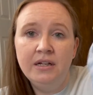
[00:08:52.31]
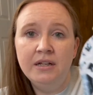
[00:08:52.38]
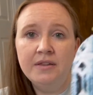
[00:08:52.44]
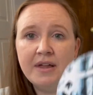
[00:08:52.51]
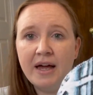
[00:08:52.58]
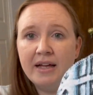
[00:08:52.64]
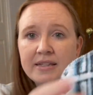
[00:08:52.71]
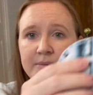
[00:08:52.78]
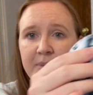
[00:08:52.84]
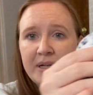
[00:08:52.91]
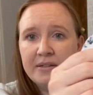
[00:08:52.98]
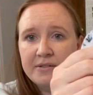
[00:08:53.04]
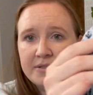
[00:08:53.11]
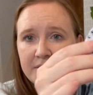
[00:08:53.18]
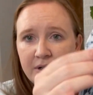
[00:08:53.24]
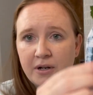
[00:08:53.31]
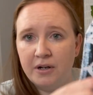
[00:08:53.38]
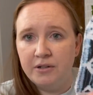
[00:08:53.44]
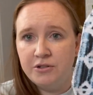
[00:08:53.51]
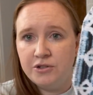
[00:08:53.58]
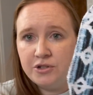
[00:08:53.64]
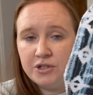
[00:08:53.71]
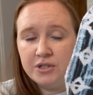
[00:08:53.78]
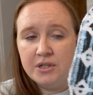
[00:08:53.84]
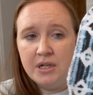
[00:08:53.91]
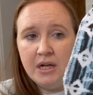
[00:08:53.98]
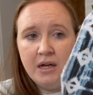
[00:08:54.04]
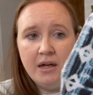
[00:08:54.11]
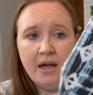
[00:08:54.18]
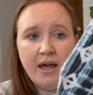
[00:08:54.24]
that has been surged
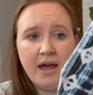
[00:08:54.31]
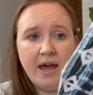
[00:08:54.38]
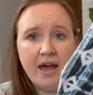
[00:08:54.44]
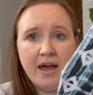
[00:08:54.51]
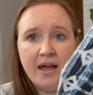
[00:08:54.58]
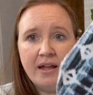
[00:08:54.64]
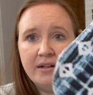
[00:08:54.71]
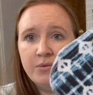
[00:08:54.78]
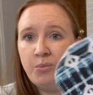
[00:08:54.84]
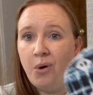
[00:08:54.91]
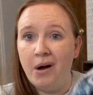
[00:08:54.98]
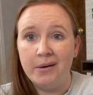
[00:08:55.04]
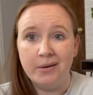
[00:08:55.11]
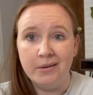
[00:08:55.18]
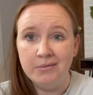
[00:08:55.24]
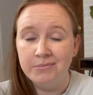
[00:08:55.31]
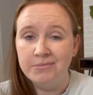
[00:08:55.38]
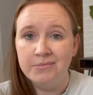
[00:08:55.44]
and water.